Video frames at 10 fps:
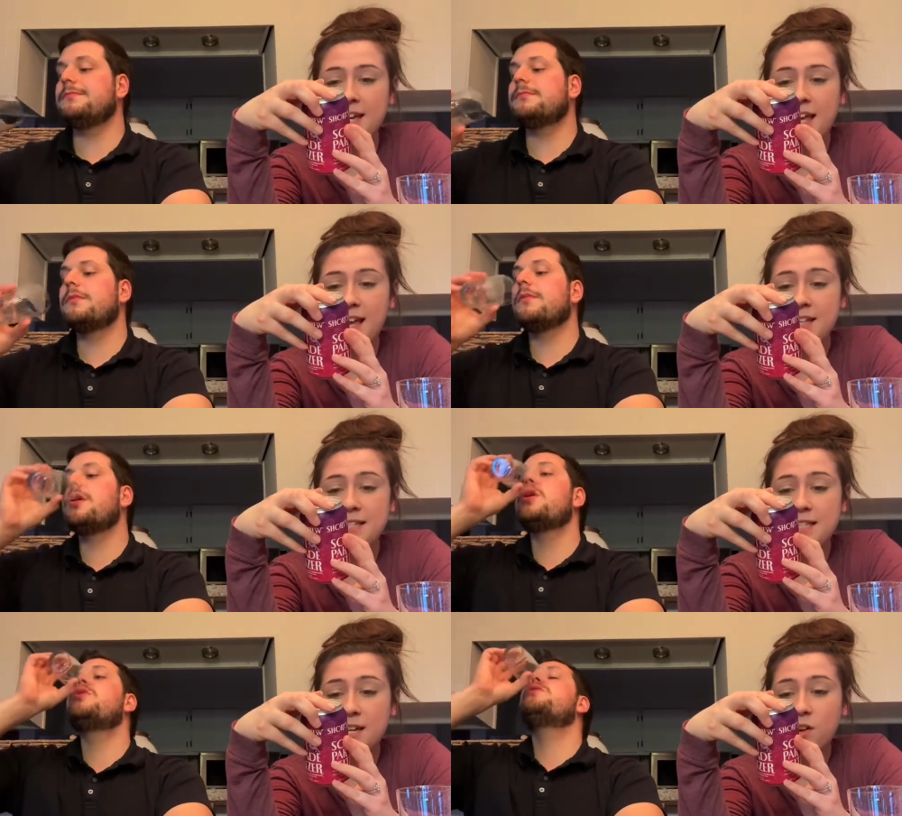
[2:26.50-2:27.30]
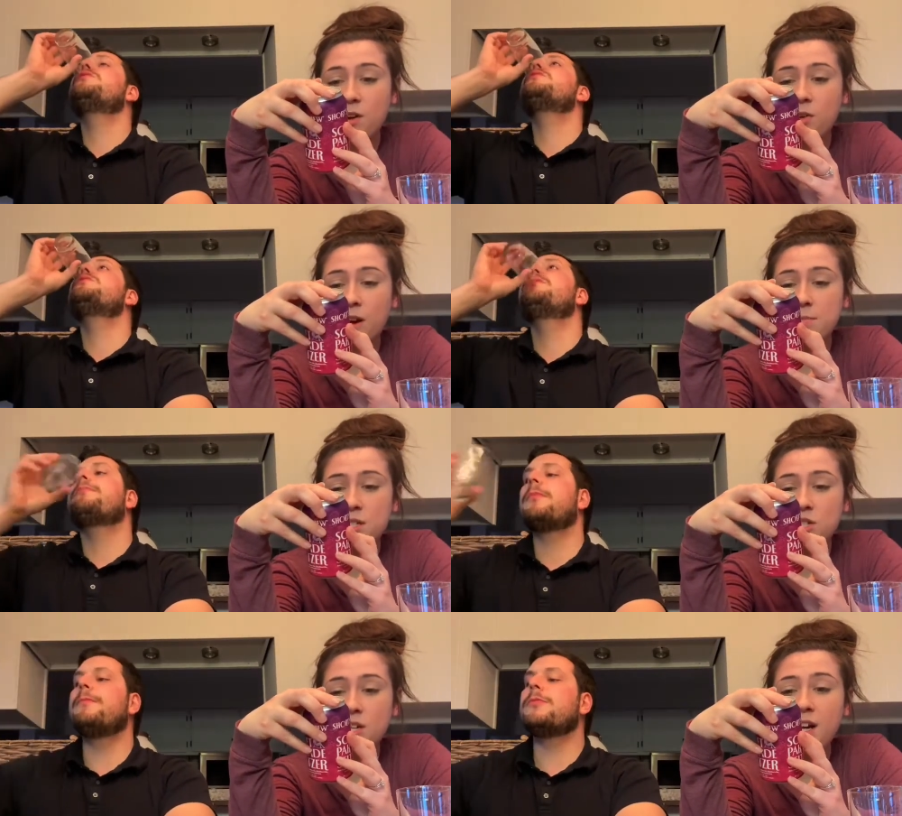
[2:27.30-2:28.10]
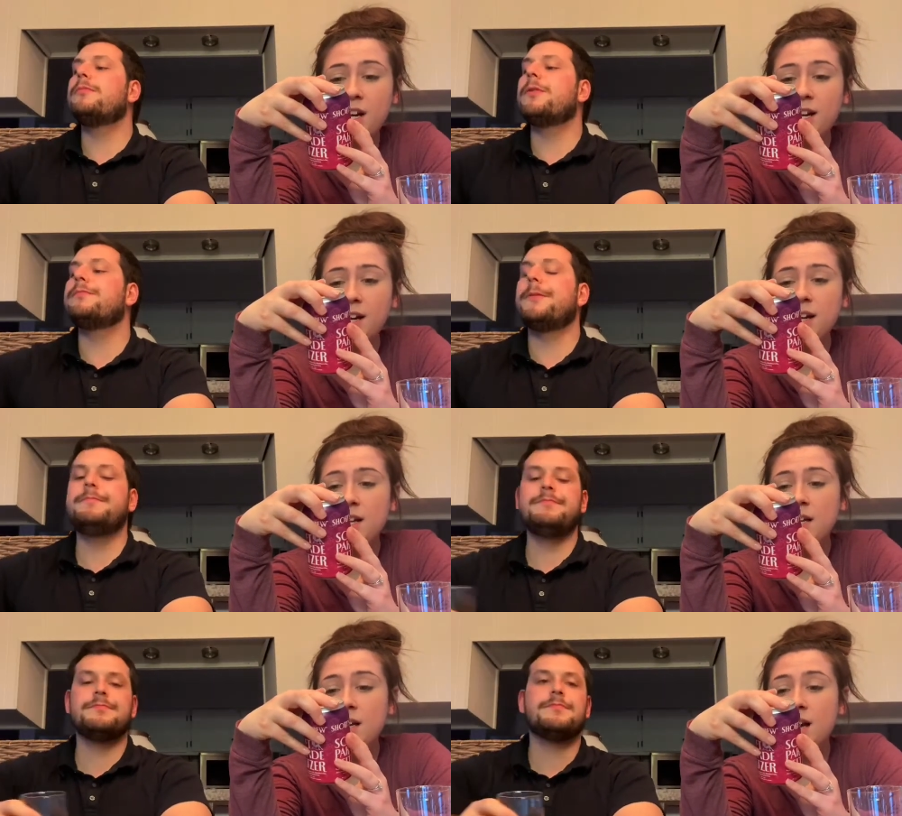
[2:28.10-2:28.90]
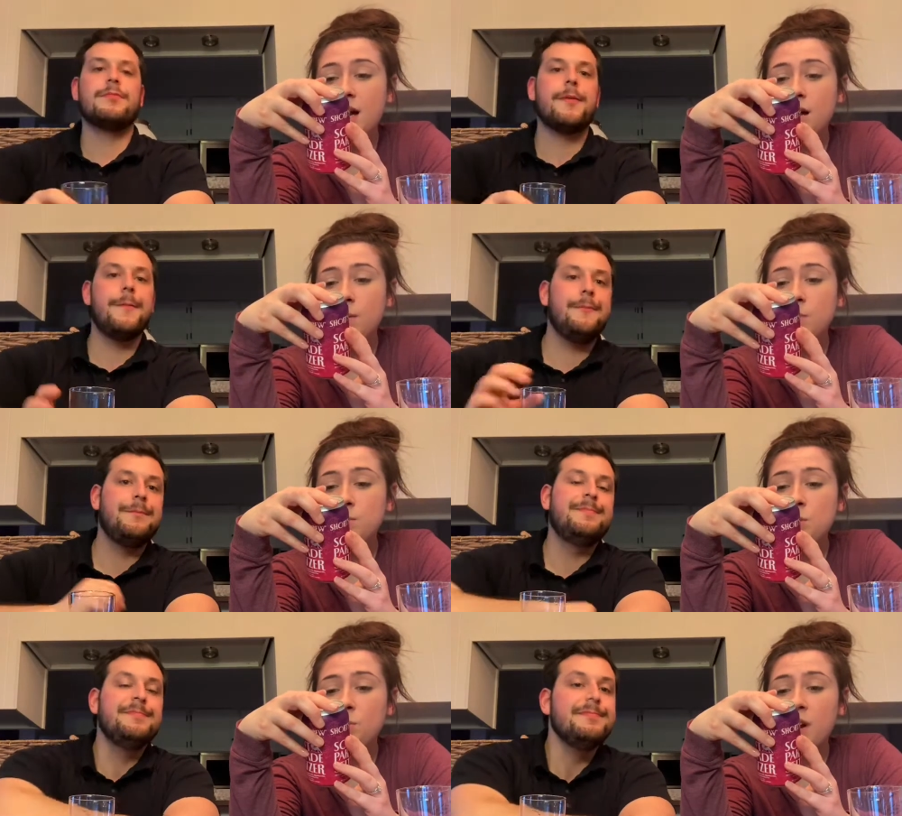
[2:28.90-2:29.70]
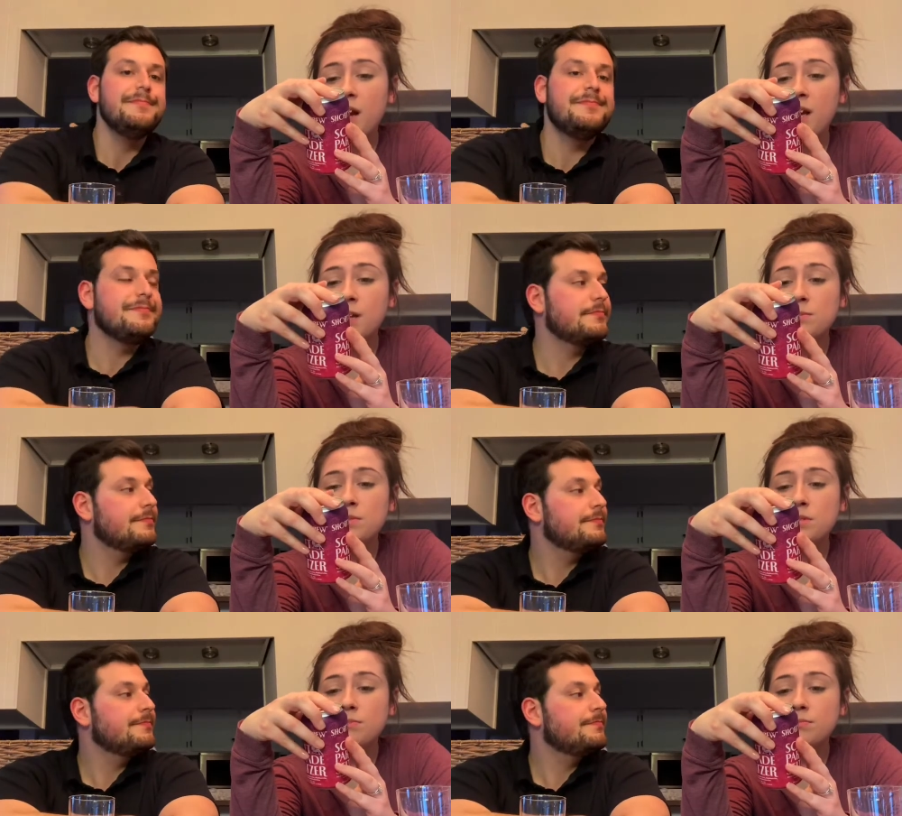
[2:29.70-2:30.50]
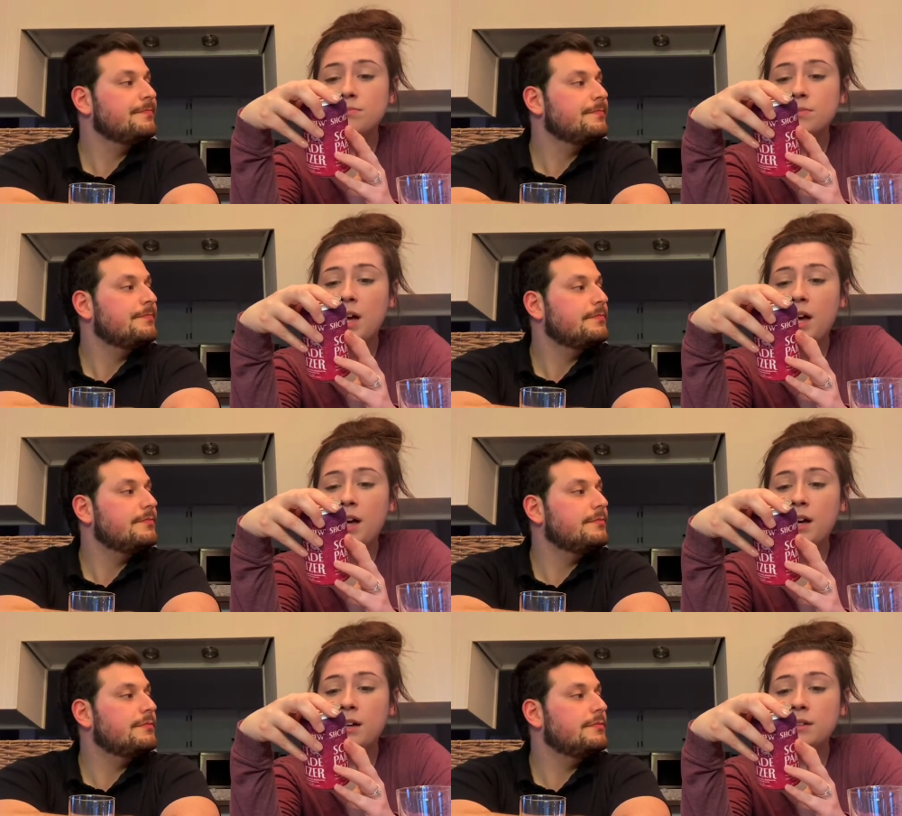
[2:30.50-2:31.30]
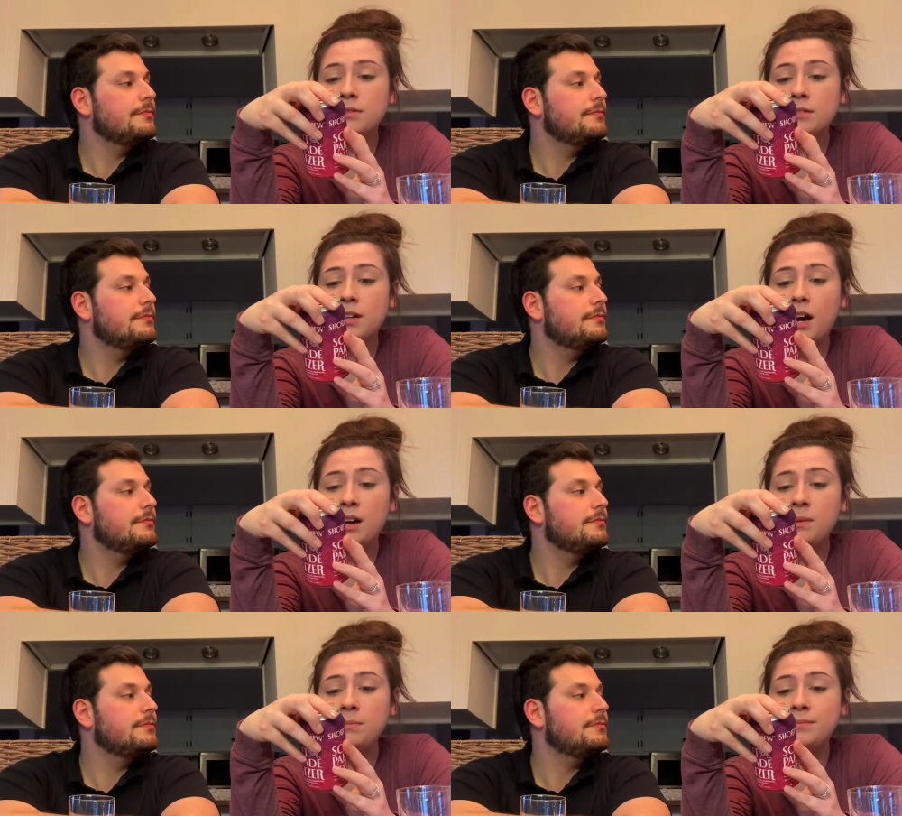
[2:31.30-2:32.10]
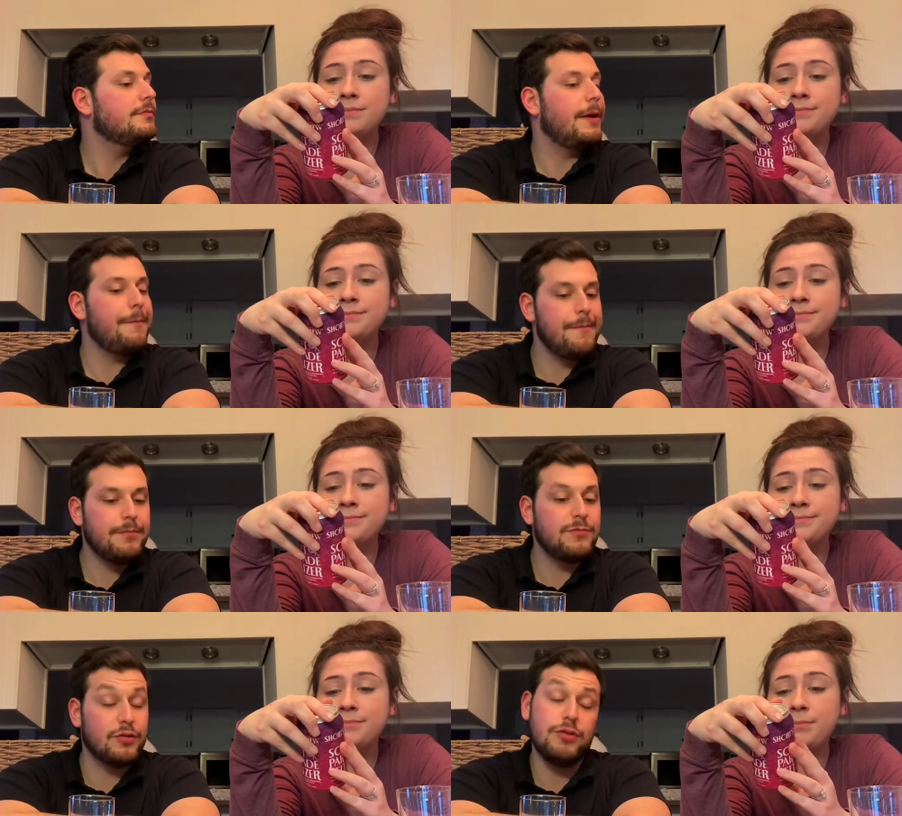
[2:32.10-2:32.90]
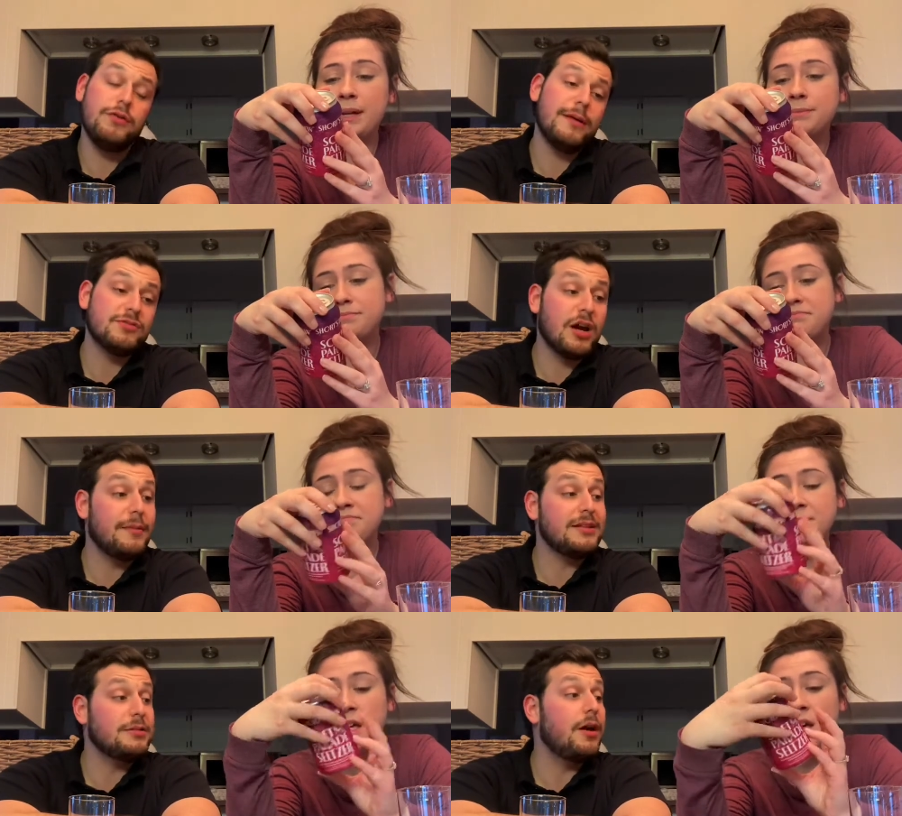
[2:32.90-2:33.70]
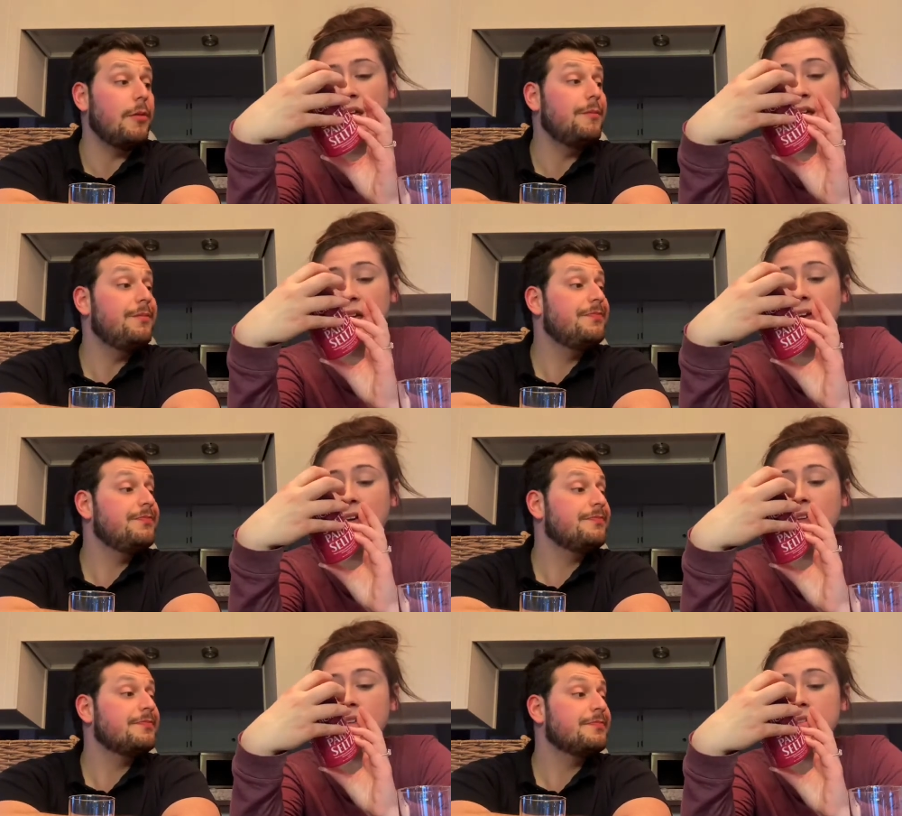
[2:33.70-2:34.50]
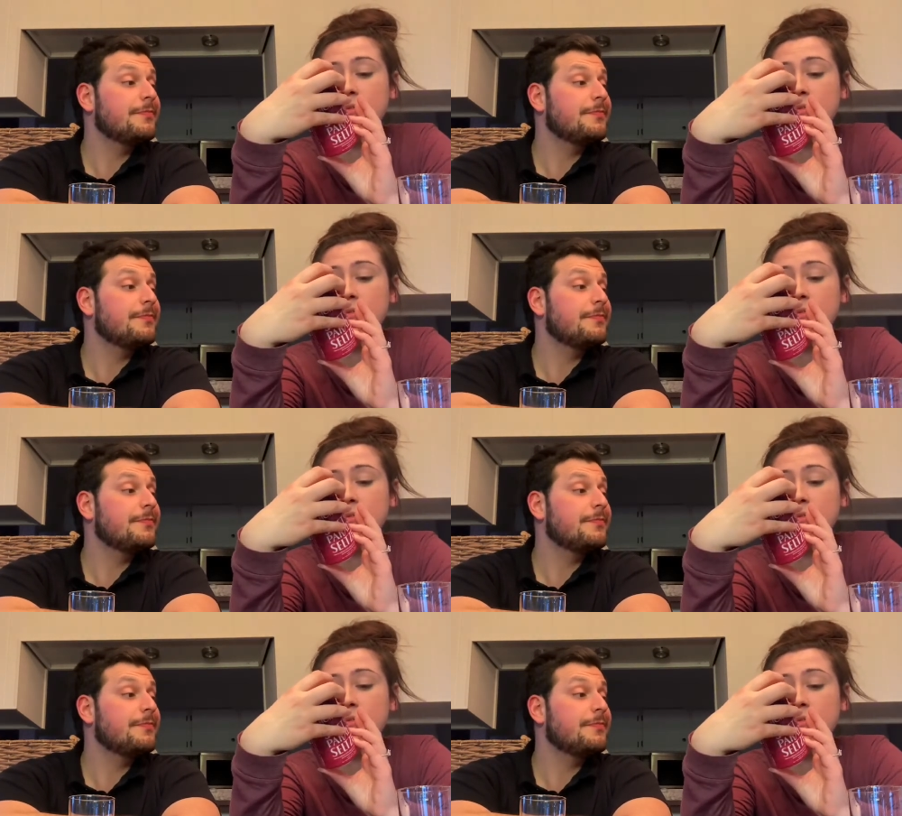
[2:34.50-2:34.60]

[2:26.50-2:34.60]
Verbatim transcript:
Speaker 1: has zero grams of sugar, um, two grams uh, carb.
Speaker 2: Yep. So two but, grams carb, that's low.
Speaker 1: And